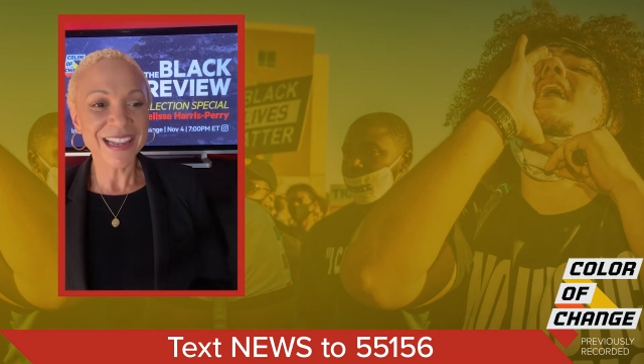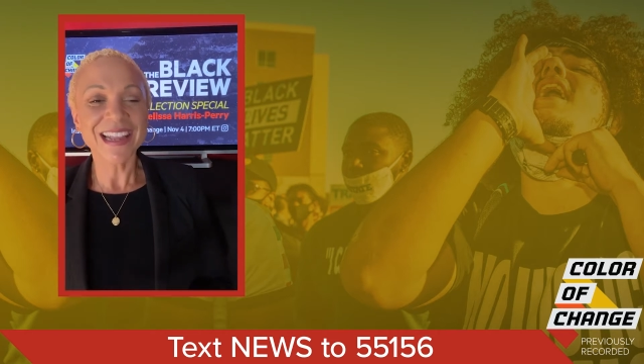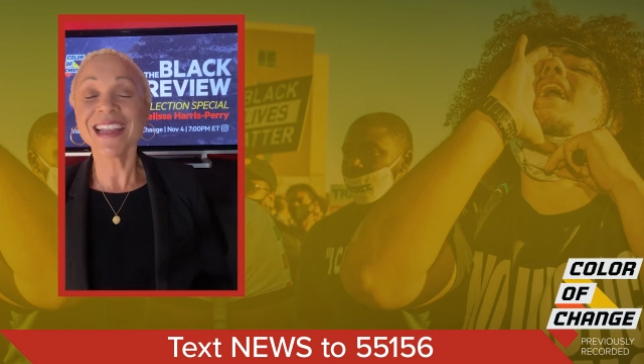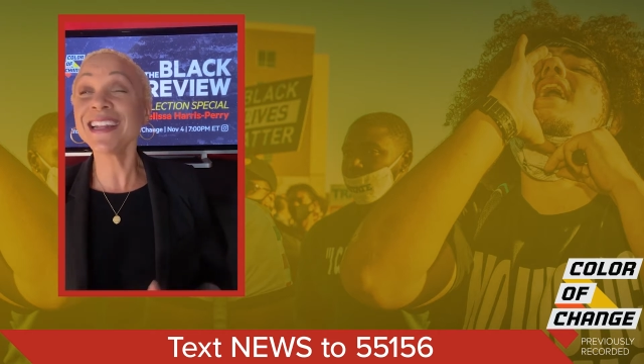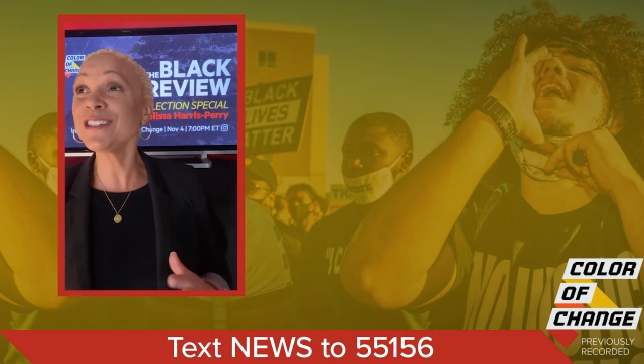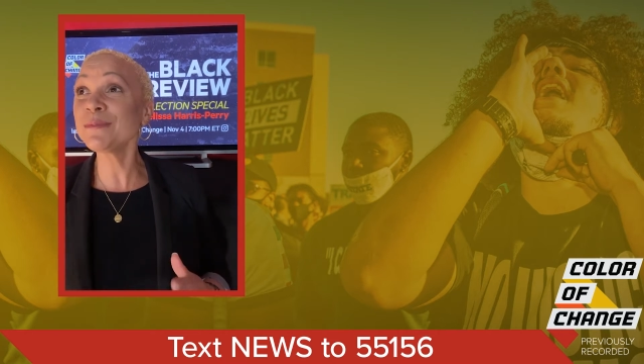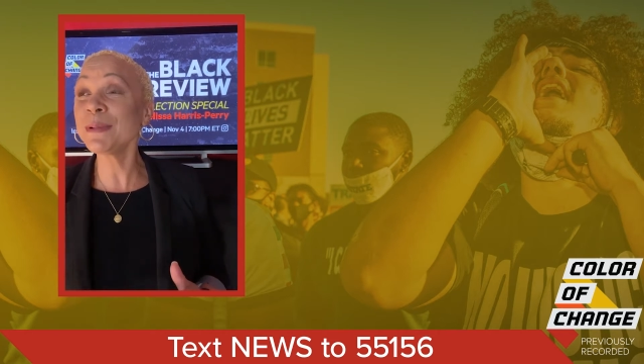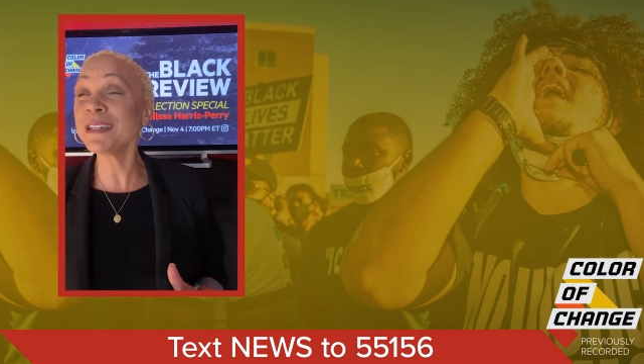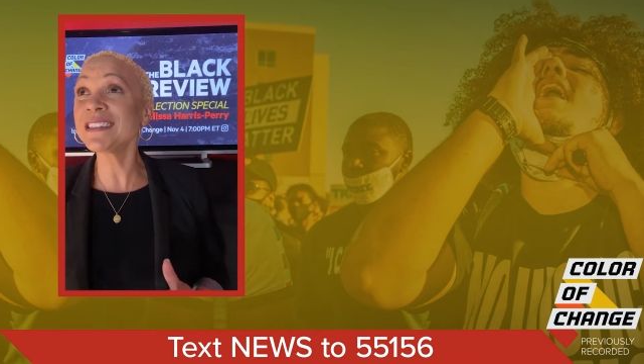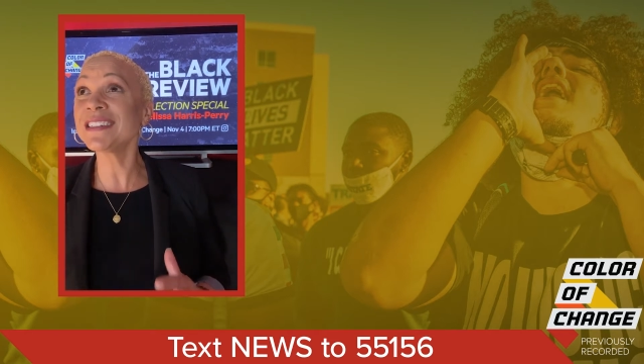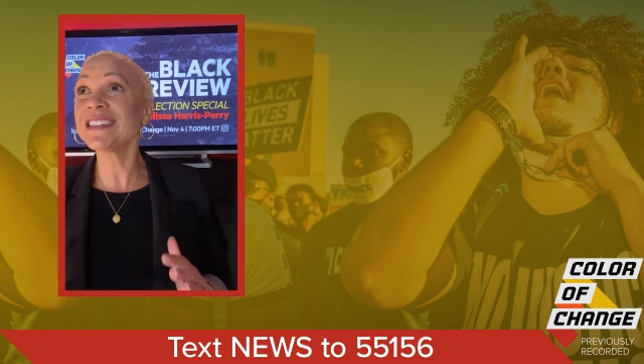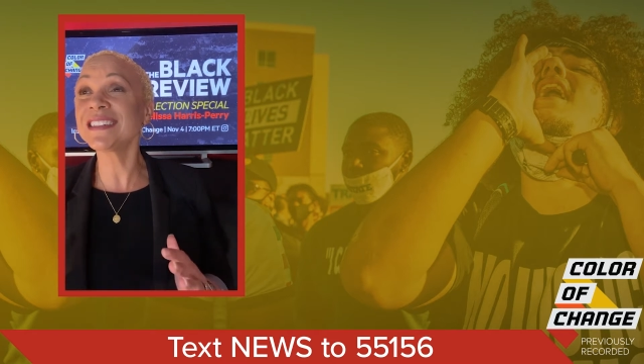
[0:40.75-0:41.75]
It has
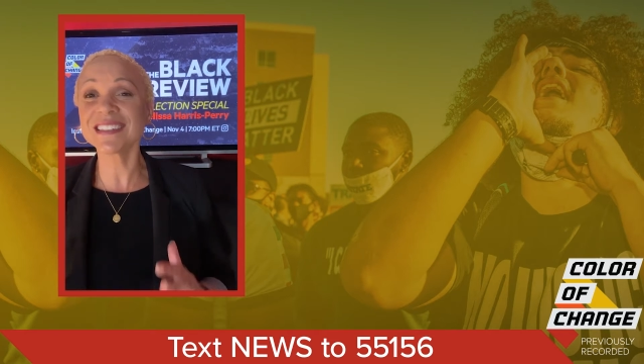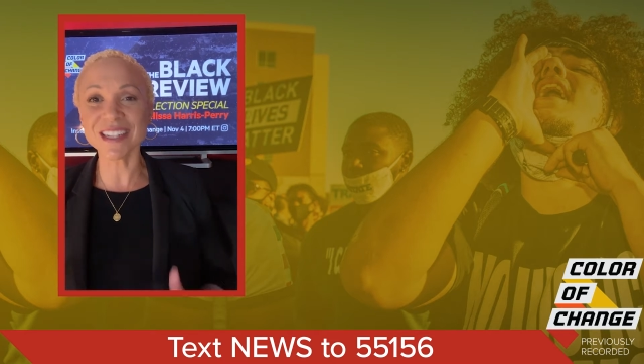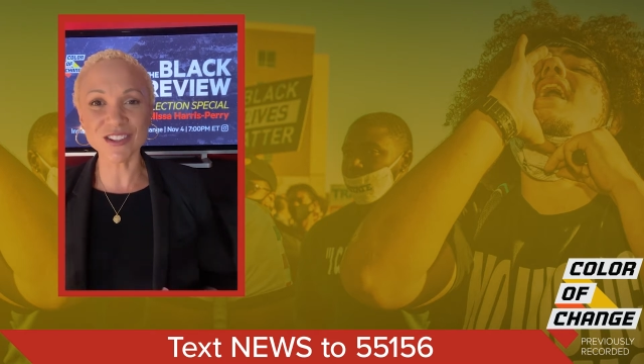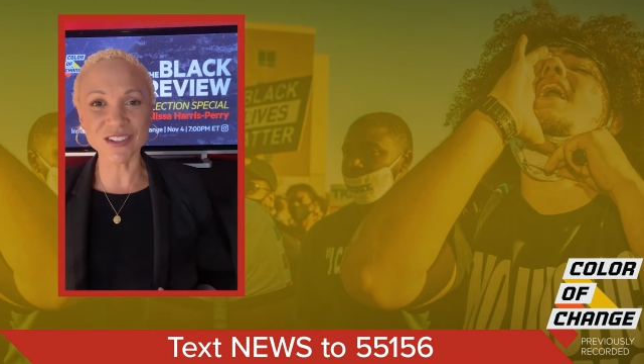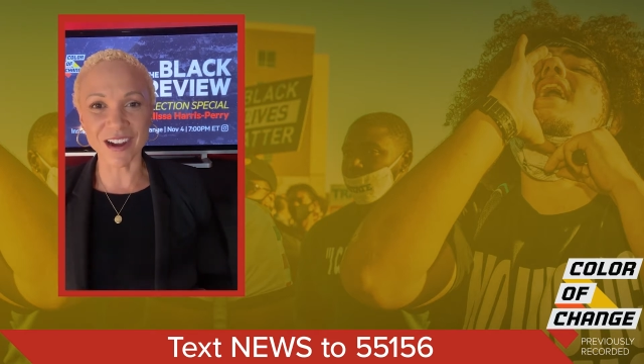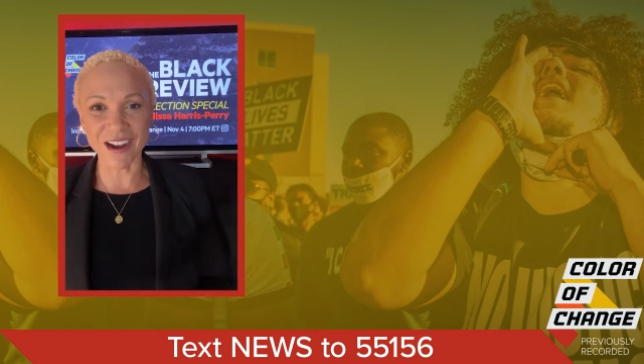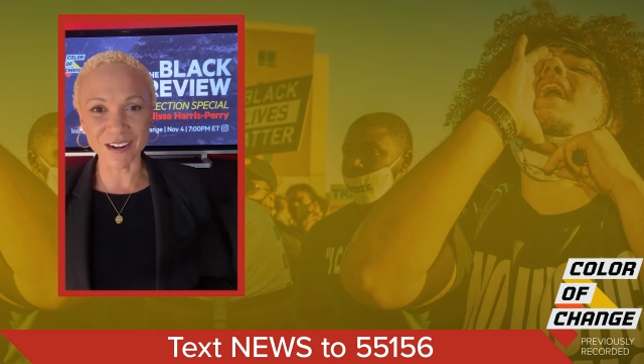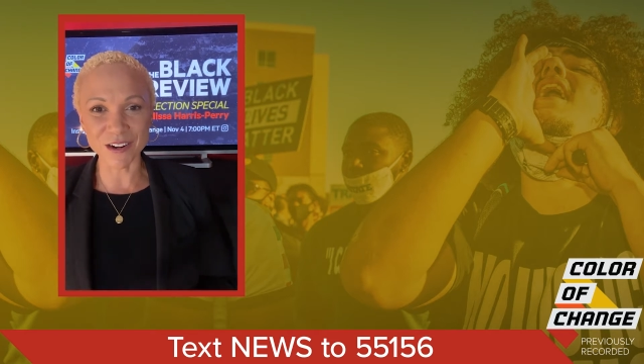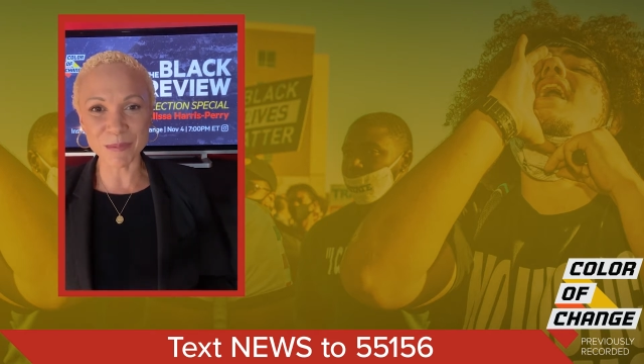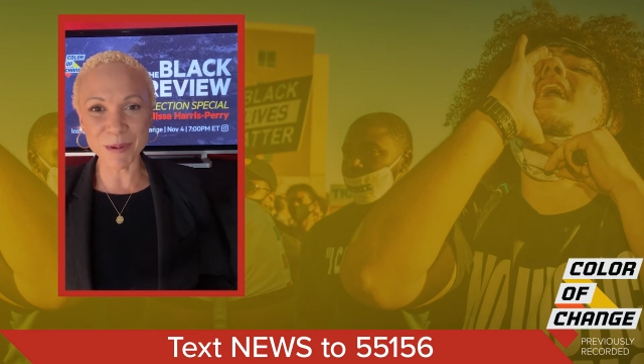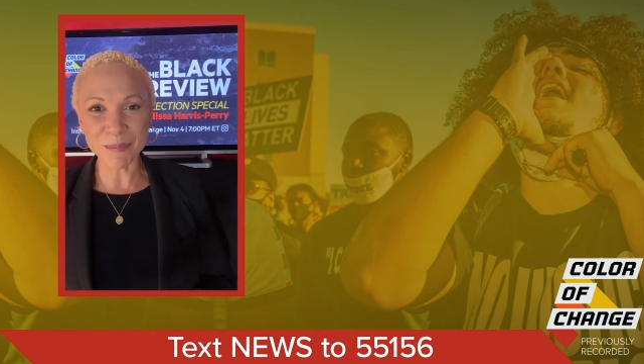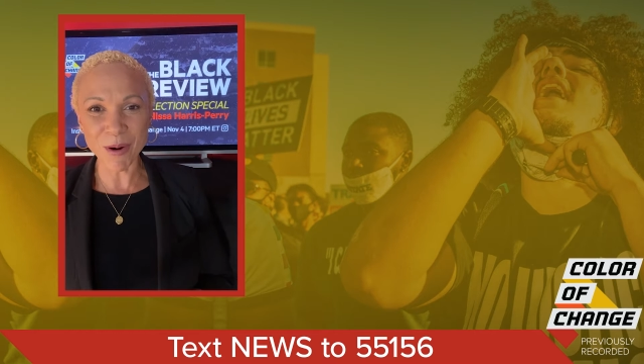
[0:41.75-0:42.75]
been such an honor to
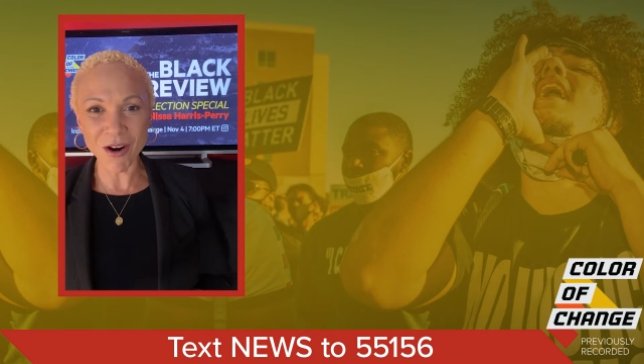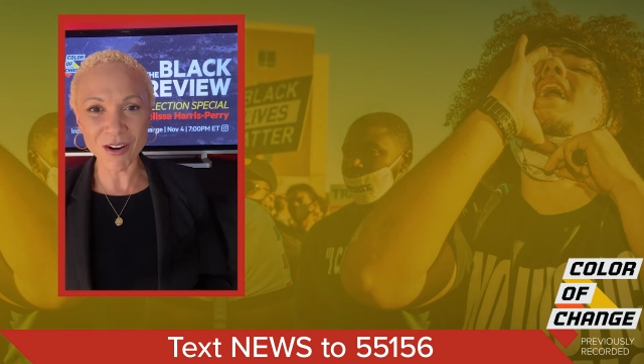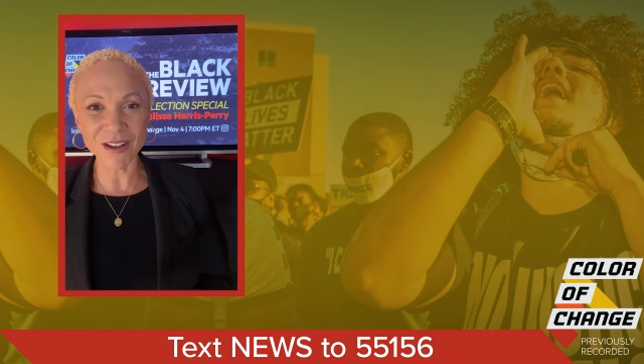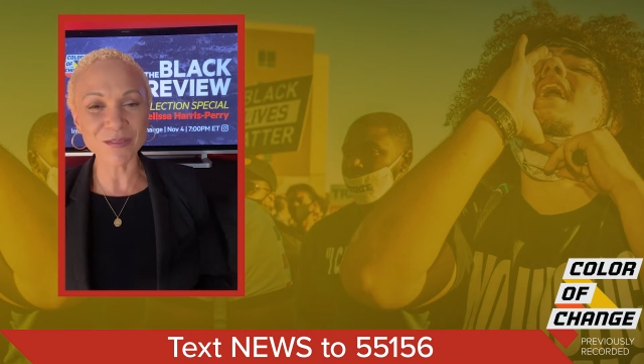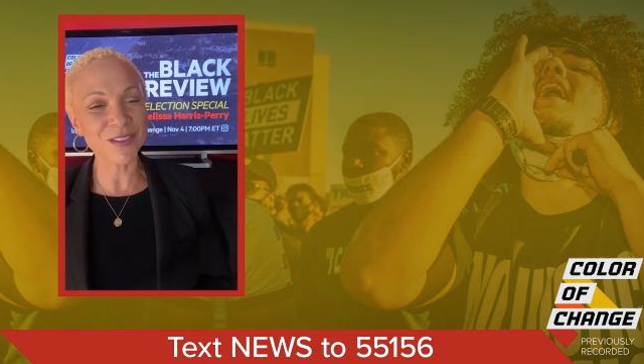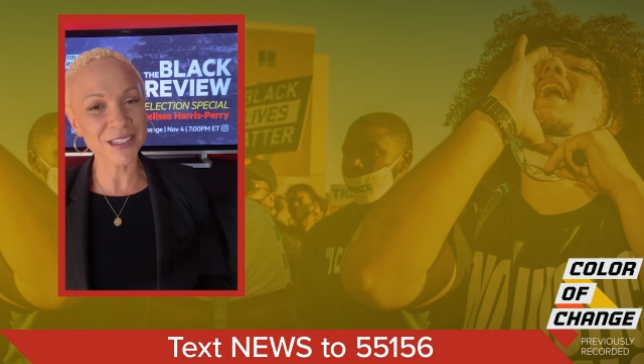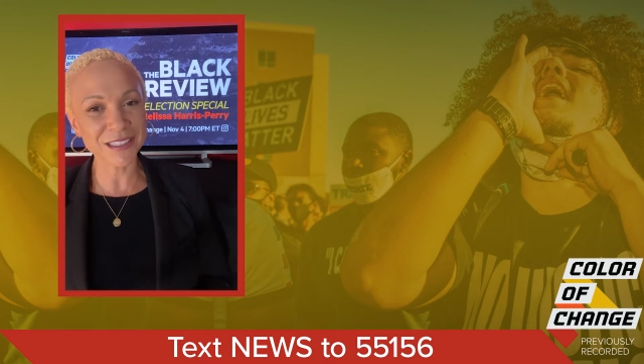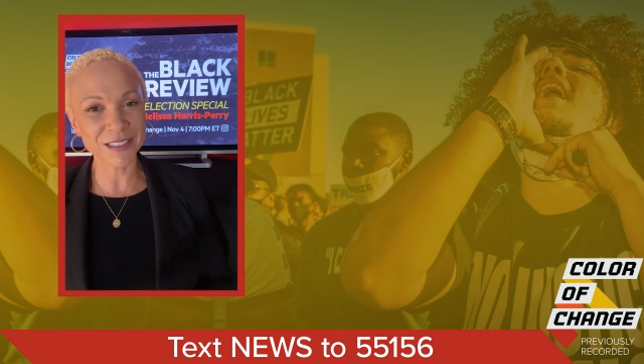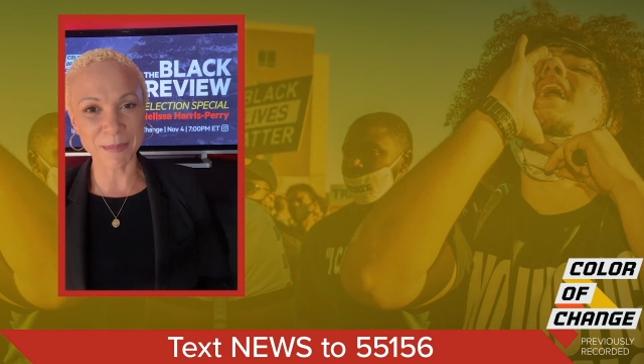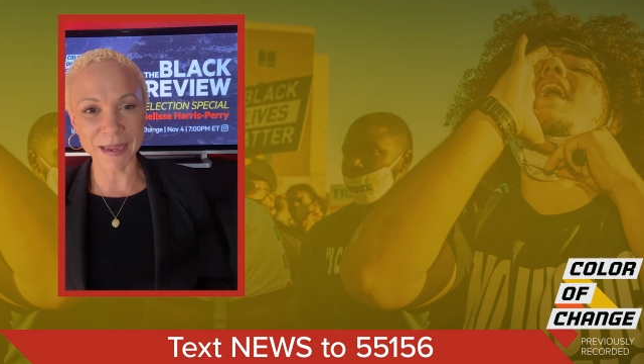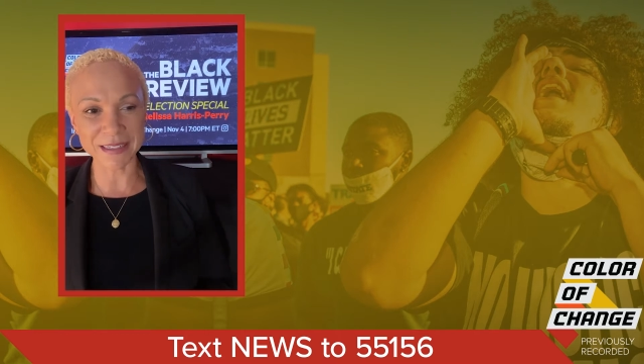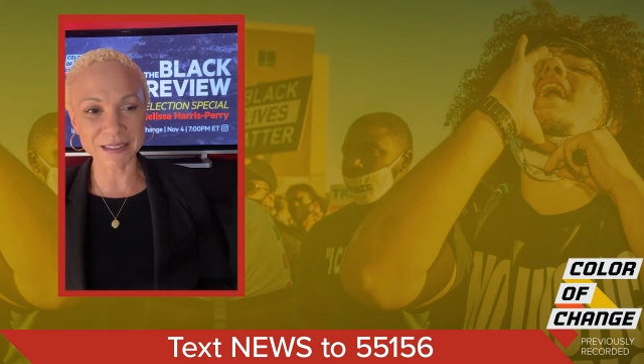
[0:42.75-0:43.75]
be part of this
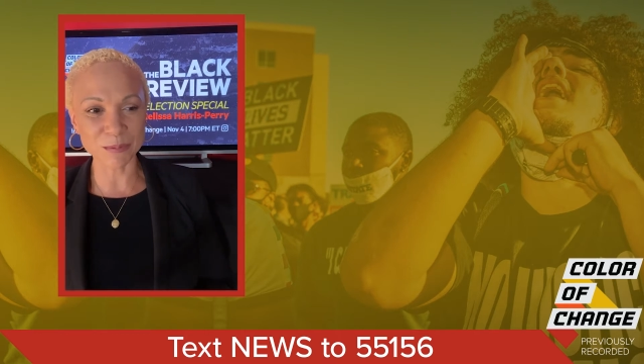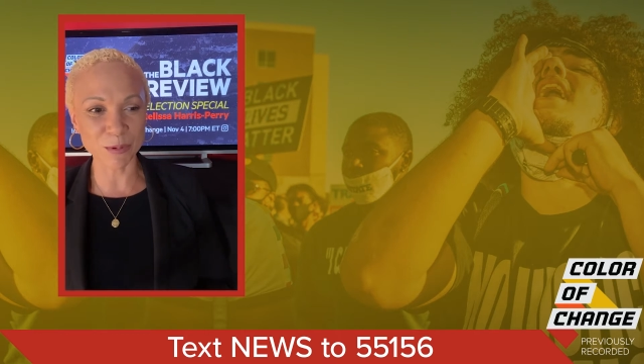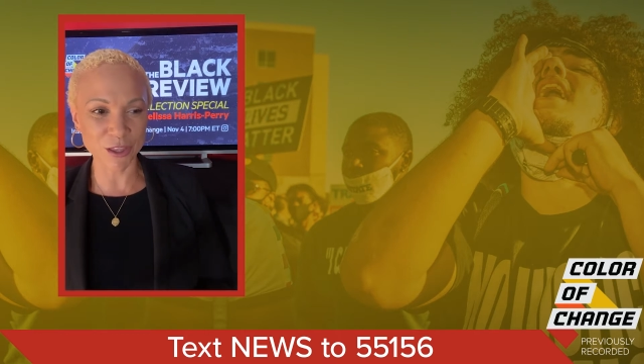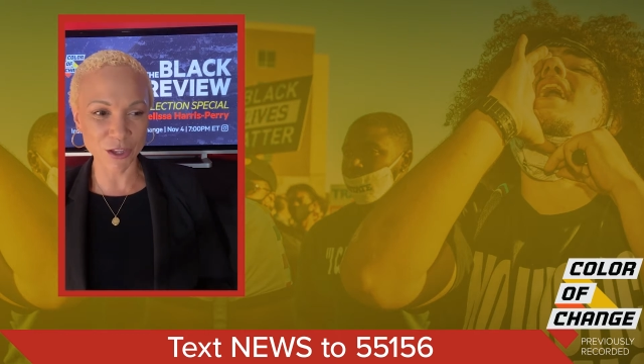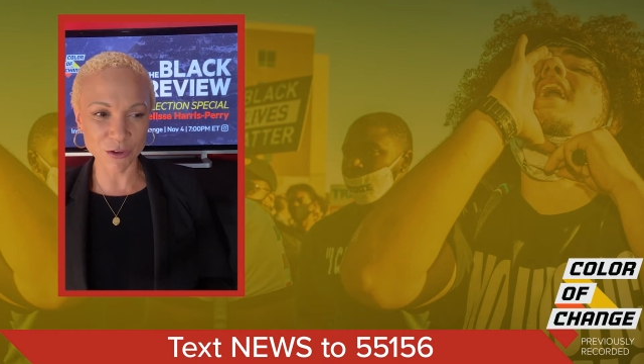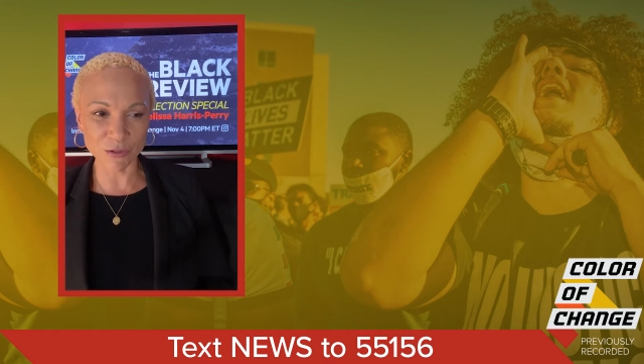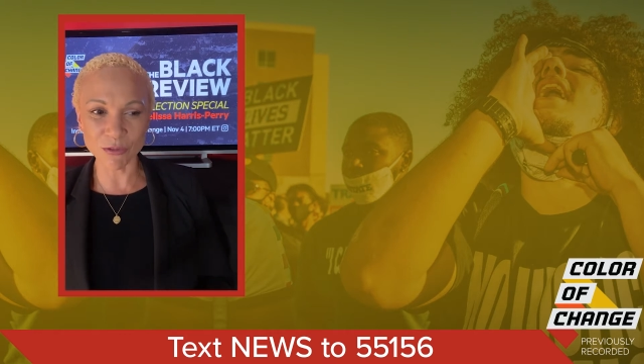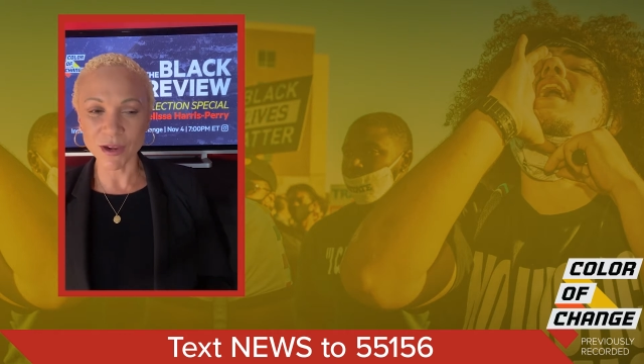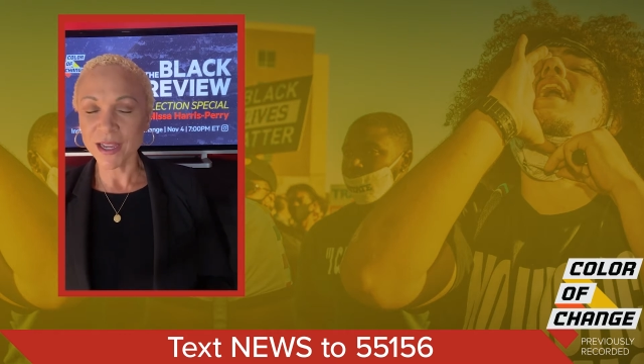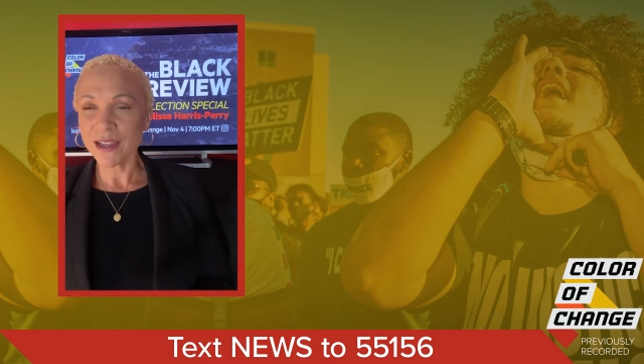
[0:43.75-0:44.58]
space with you,